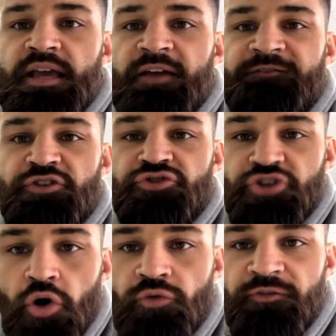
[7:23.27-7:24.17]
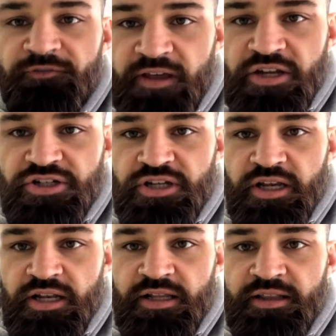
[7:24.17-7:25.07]
if you don't finish
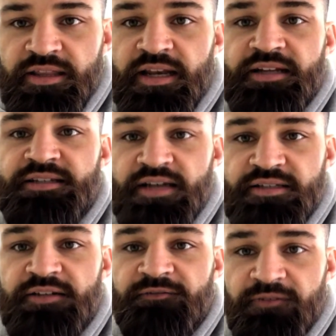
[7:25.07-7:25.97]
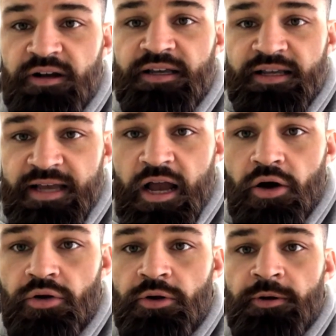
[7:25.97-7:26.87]
it, then it doesn't fucking
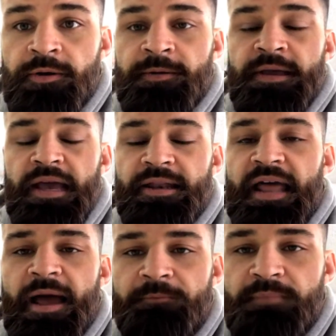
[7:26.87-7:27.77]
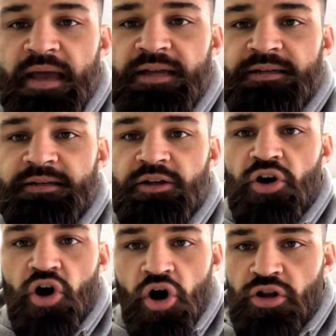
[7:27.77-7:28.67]
count. And that meant
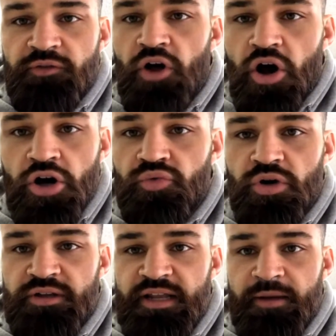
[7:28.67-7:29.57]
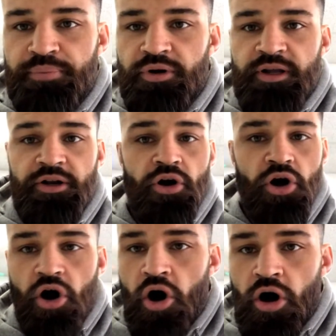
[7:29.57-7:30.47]
all of the hard work that I put in,
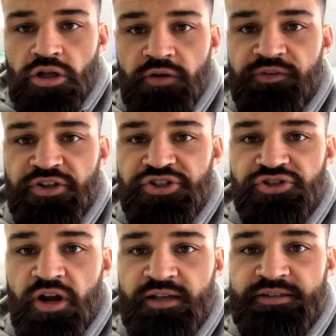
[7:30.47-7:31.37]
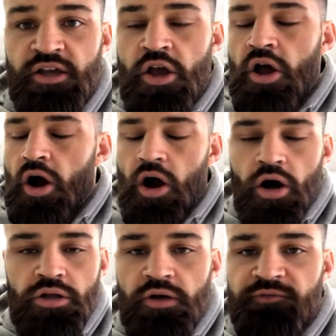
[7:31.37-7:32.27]
all of the stress,
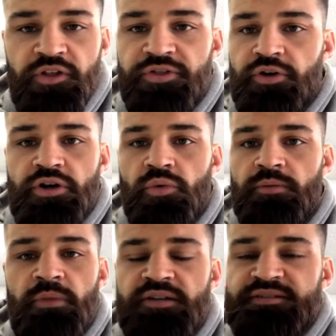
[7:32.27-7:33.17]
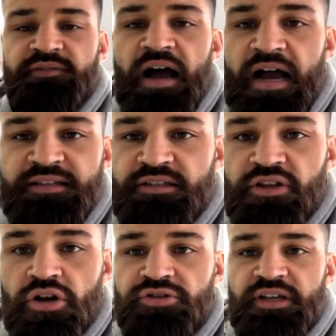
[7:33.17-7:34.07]
all of the thirty-one months of highs
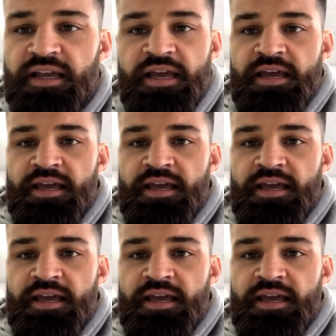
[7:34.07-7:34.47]
and lows, like